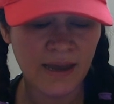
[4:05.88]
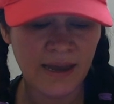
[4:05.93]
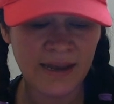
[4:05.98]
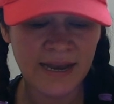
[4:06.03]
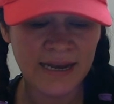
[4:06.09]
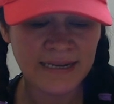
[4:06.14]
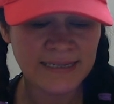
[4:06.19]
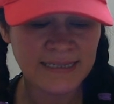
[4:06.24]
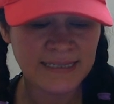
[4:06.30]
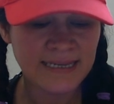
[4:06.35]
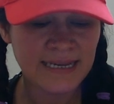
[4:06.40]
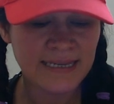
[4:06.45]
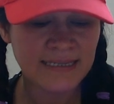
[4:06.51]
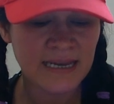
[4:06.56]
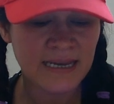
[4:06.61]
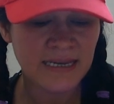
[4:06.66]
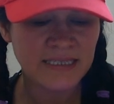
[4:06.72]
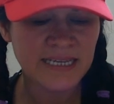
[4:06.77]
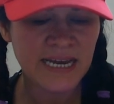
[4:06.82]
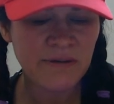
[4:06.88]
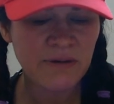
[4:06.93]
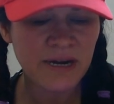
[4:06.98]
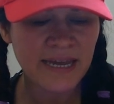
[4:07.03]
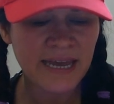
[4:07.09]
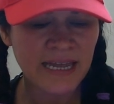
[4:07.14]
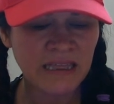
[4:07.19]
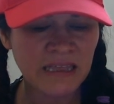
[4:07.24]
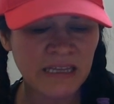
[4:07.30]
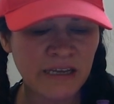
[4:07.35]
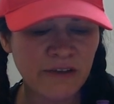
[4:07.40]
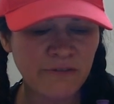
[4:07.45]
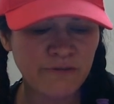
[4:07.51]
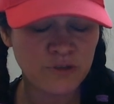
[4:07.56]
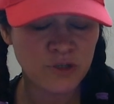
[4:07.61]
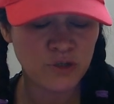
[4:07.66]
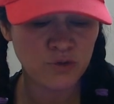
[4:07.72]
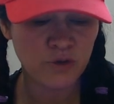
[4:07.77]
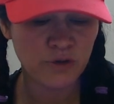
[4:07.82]
then he says, Sarah can
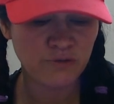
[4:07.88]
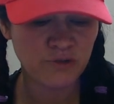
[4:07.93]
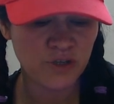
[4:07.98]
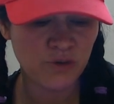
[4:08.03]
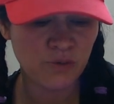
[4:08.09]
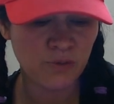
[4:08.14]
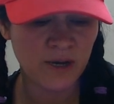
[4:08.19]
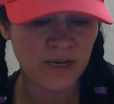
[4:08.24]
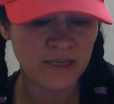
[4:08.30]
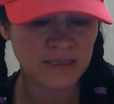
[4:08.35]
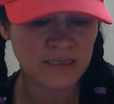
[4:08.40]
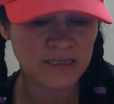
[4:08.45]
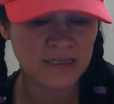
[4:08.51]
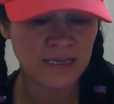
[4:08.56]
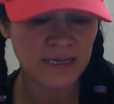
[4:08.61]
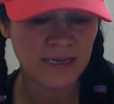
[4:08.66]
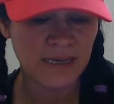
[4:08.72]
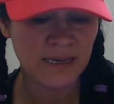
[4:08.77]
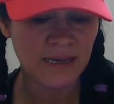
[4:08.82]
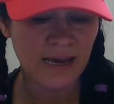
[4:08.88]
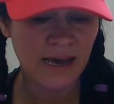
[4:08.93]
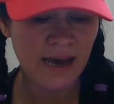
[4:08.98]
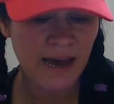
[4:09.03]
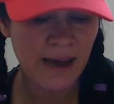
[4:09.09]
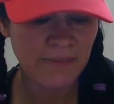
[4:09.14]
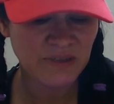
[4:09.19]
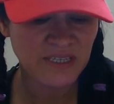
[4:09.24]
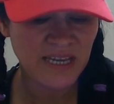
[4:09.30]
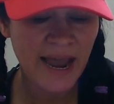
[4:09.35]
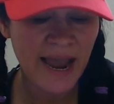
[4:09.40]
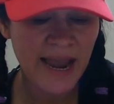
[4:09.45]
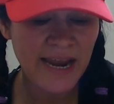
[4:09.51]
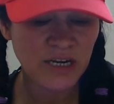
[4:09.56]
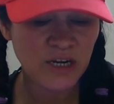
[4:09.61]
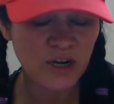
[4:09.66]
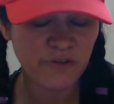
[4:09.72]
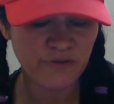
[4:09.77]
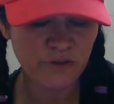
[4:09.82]
leave too if she wants. I'm
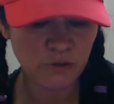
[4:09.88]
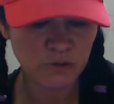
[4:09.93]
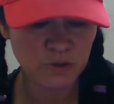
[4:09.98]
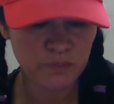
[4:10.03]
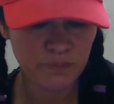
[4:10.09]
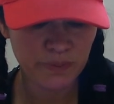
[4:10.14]
tired of those